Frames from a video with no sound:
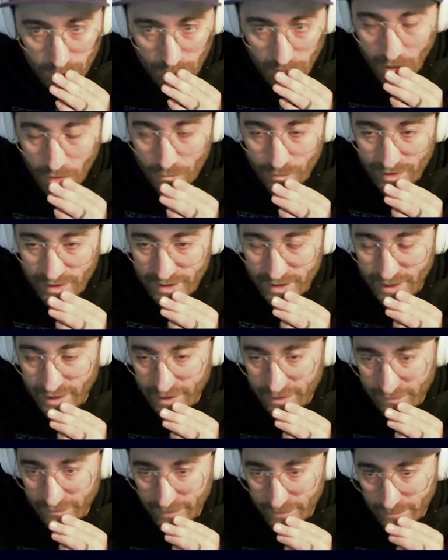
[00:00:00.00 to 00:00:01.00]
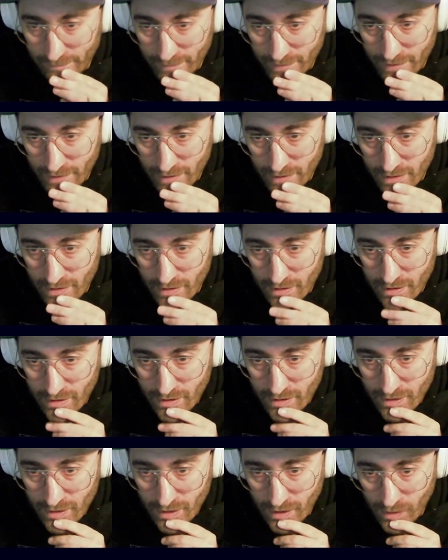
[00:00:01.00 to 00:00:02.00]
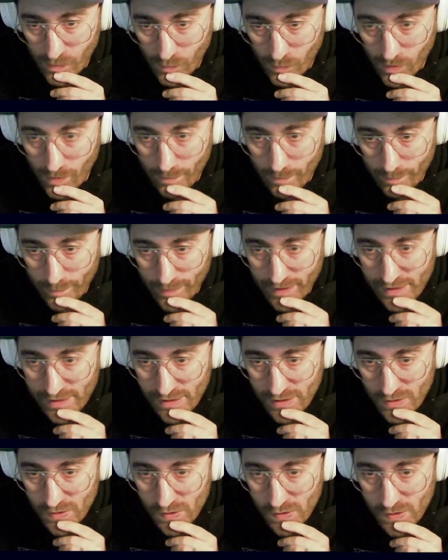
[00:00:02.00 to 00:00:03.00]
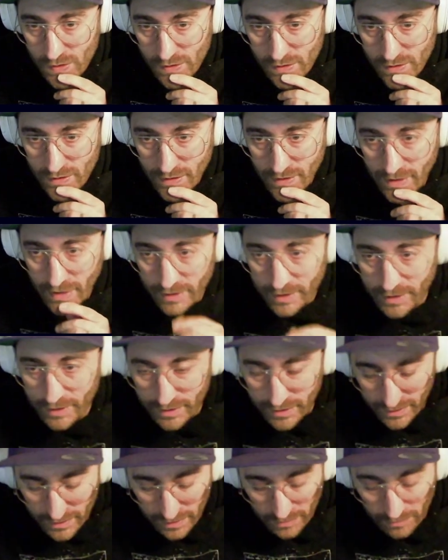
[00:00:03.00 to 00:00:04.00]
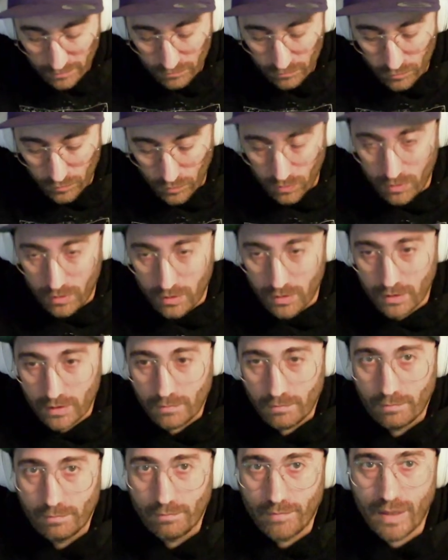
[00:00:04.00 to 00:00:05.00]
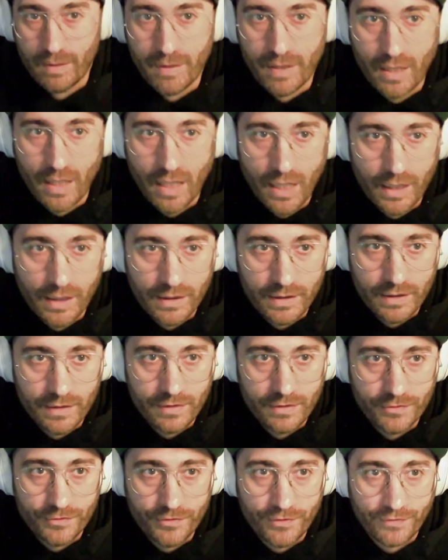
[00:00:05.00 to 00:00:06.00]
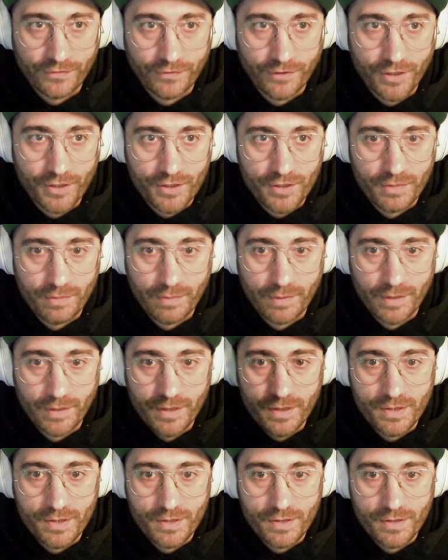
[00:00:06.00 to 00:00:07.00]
I already gave him 1 pixel and it didn't work. Maybe I didn't refresh the page.